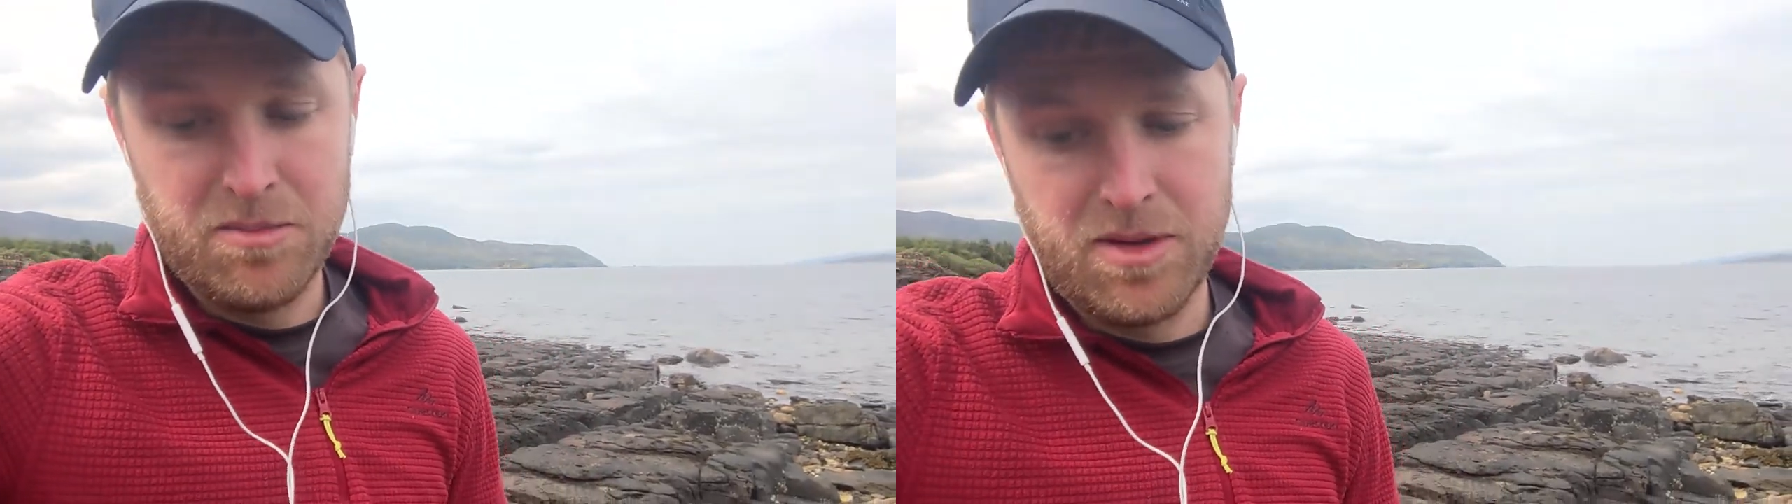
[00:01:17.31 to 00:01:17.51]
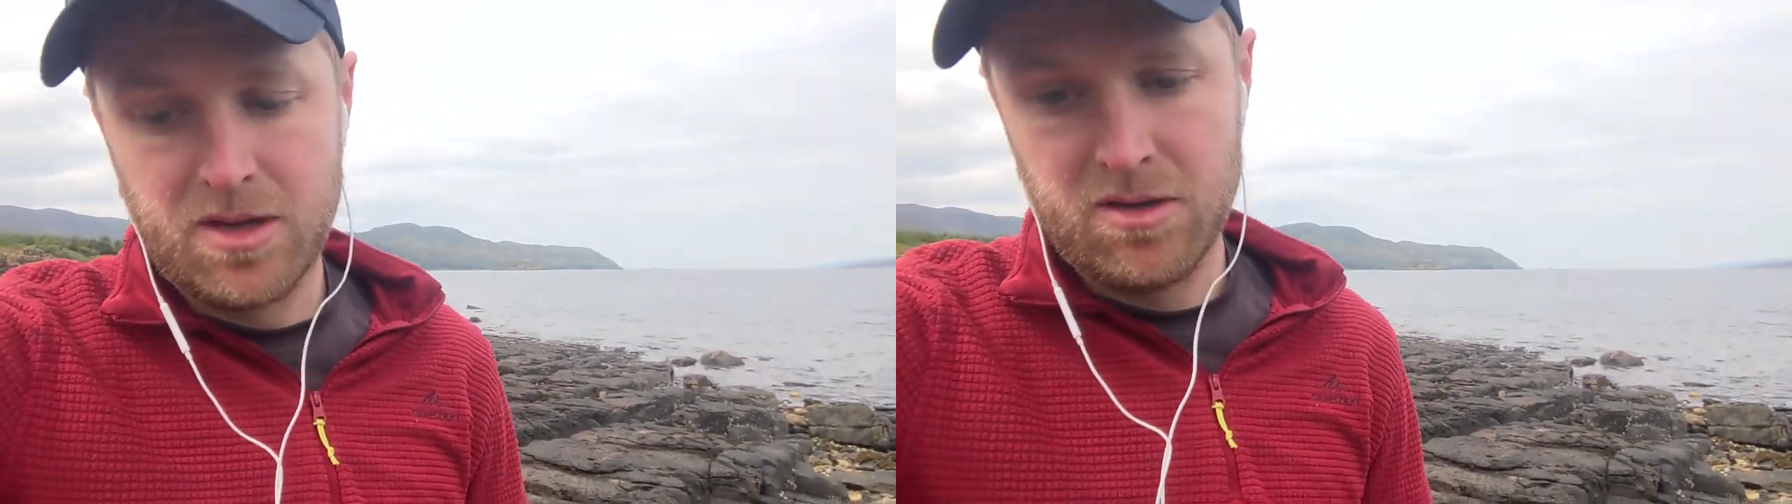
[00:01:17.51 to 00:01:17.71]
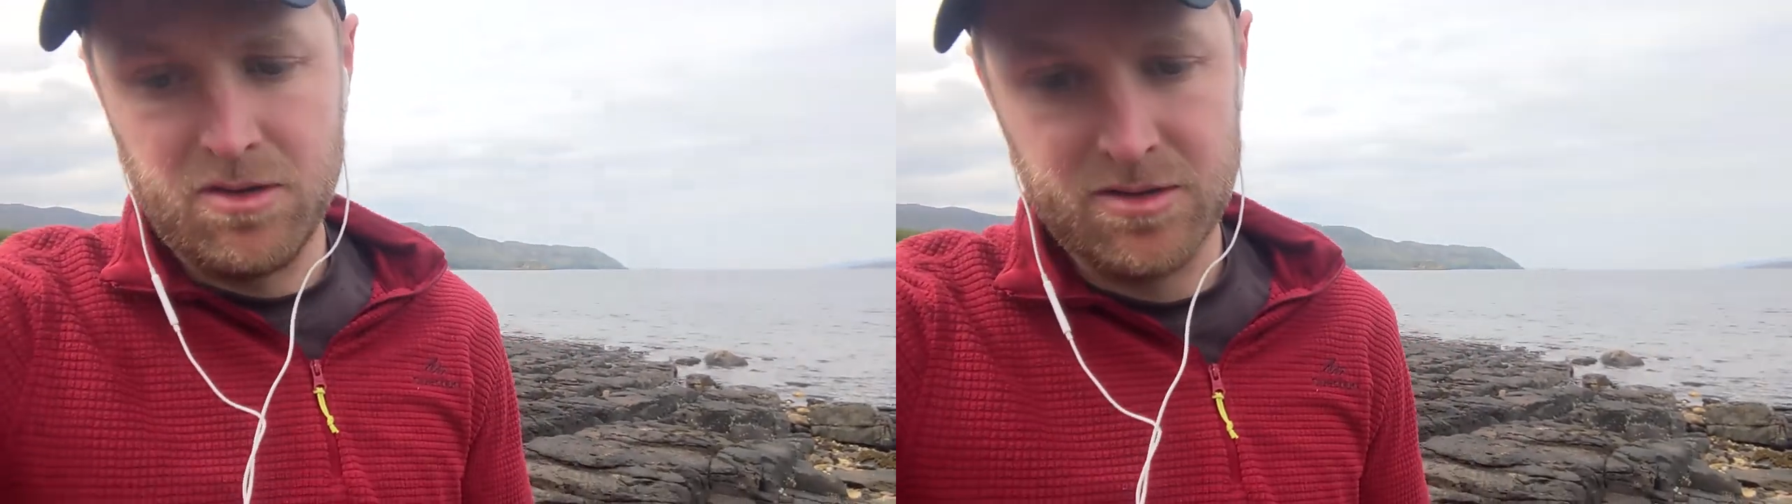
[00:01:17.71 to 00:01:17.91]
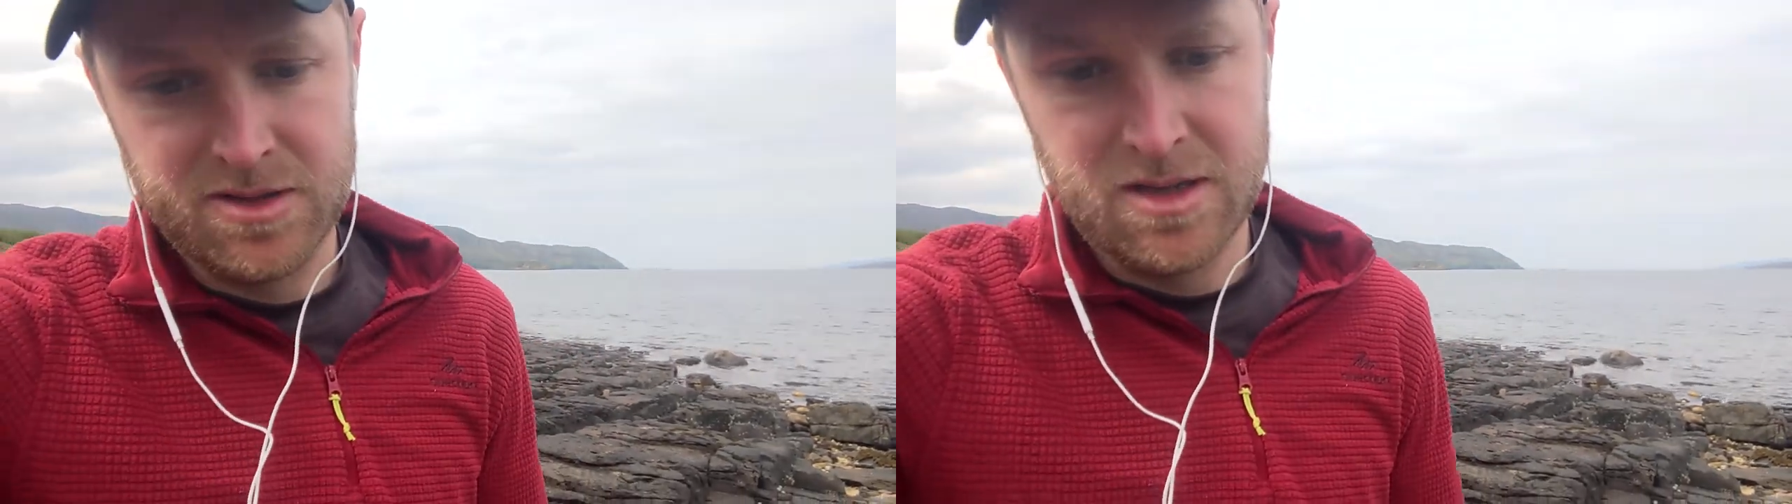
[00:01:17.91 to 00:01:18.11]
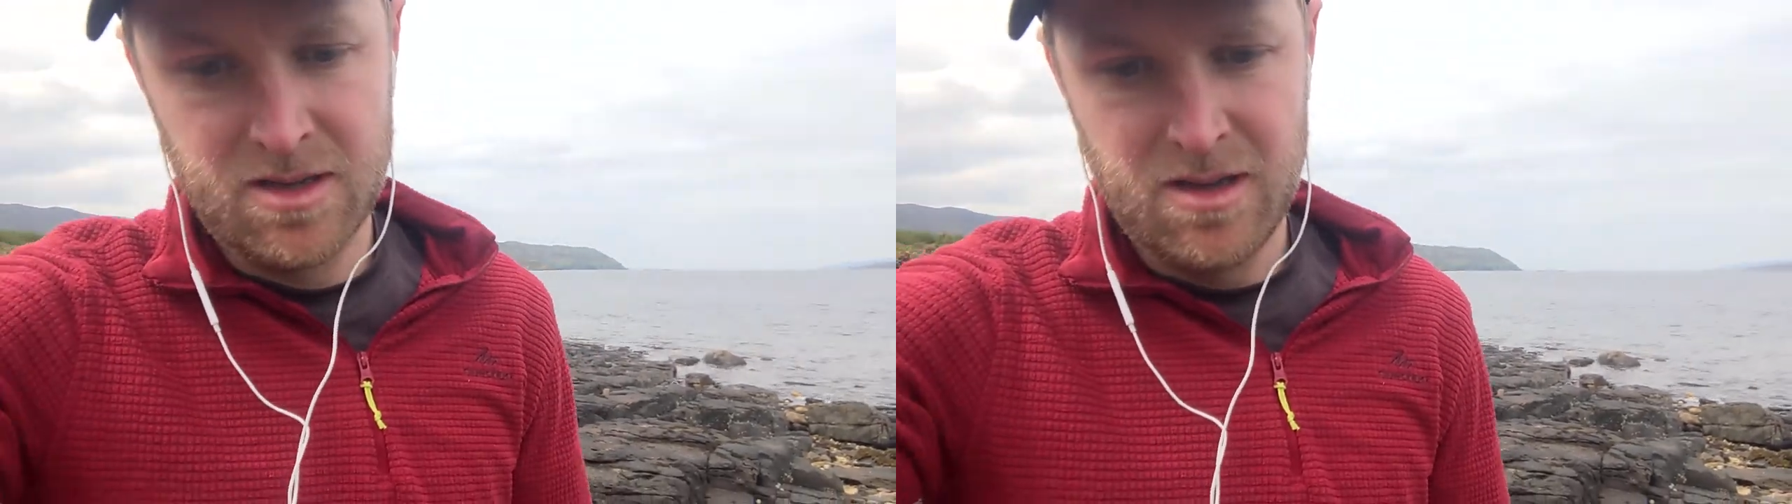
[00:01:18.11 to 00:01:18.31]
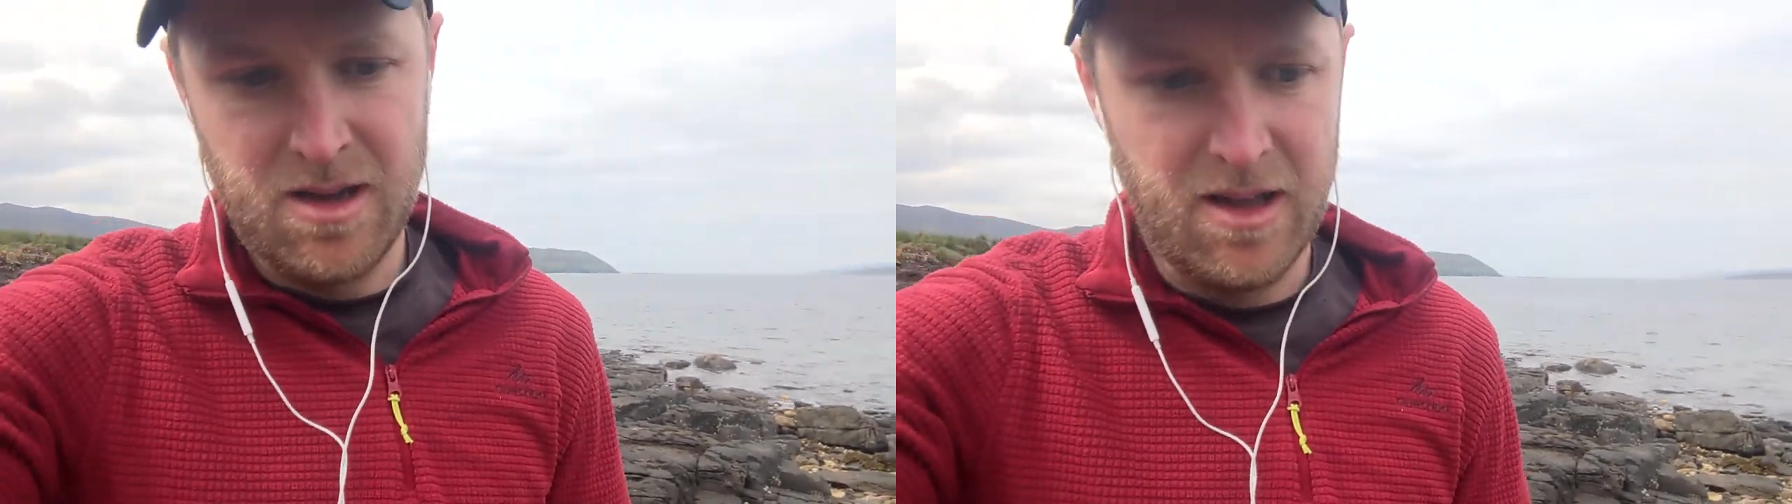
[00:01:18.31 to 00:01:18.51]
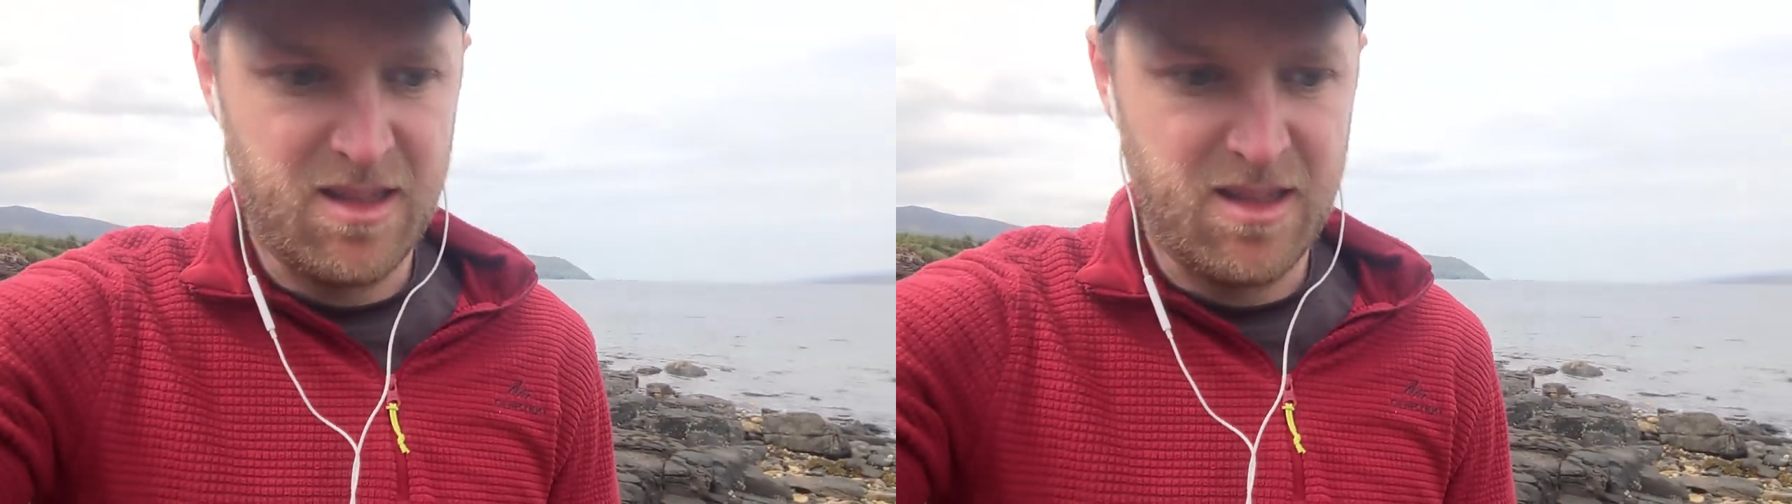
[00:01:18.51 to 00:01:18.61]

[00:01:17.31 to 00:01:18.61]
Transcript: because I